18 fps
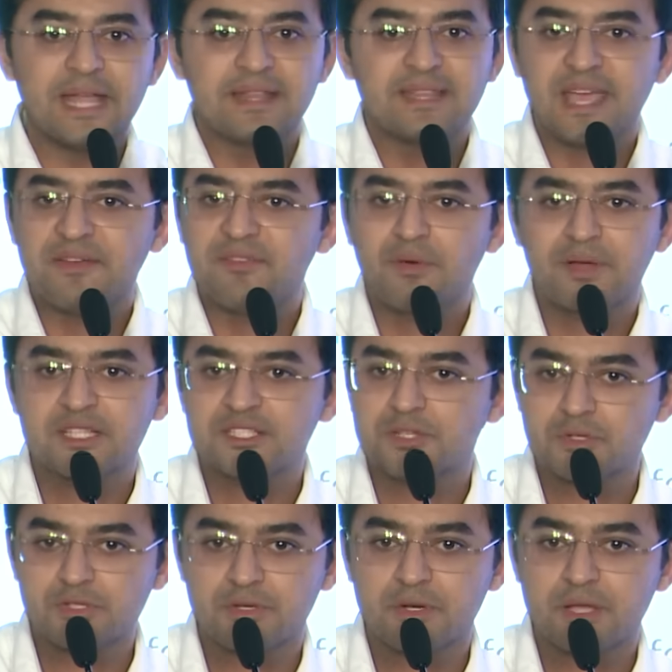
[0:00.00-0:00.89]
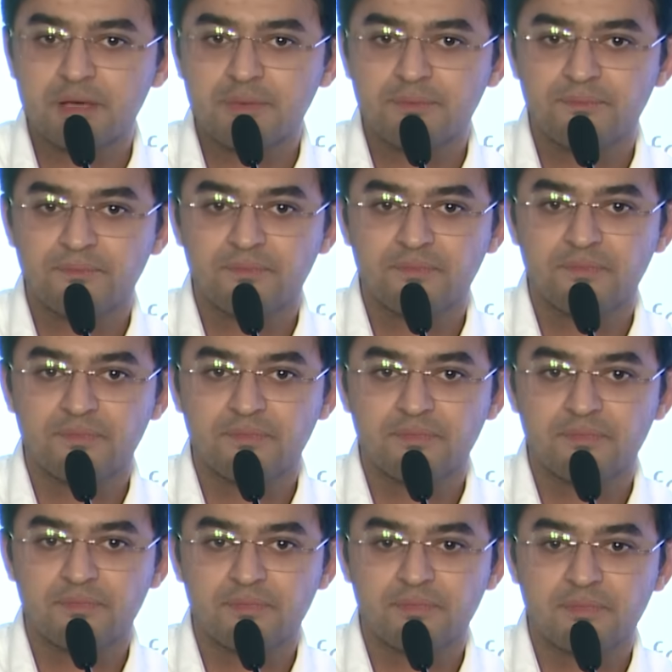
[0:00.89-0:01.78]
I think everyone is used today.
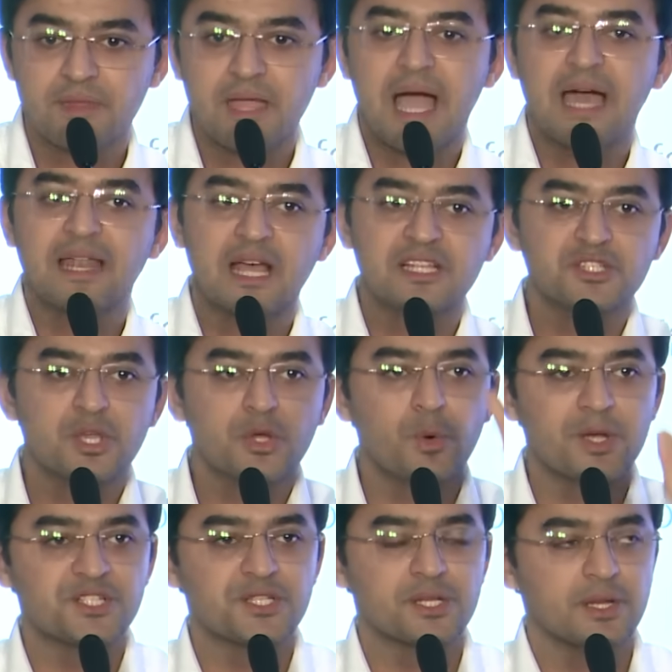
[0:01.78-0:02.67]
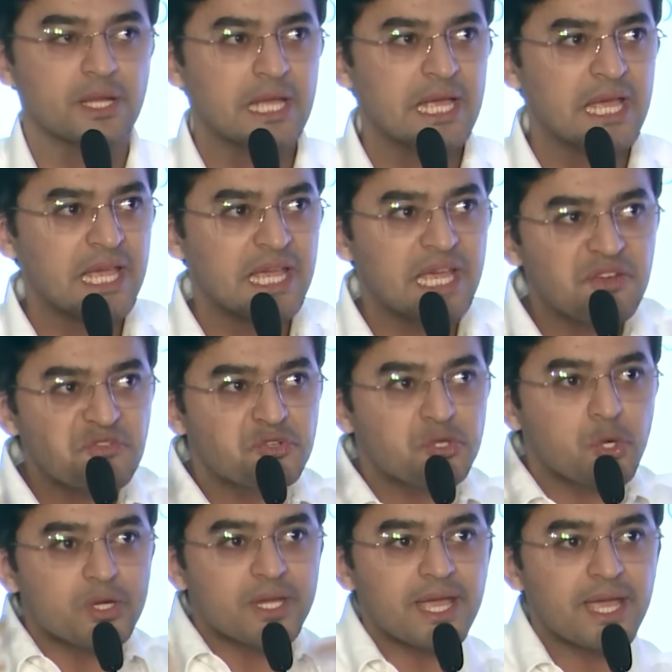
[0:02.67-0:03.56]
I'll ask you a question. If
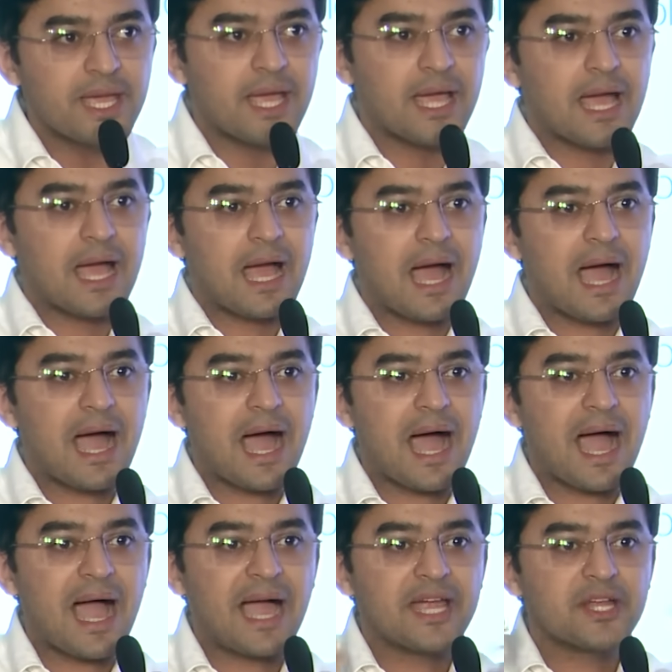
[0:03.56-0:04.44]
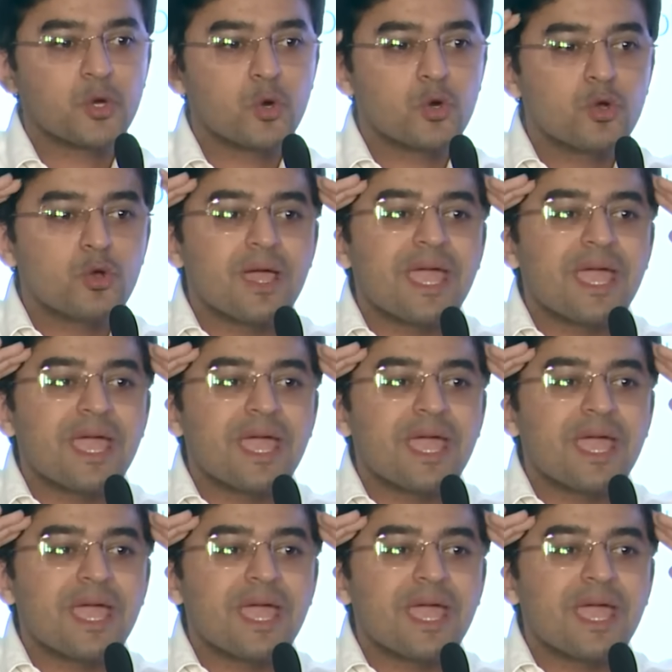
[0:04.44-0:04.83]
today I don't know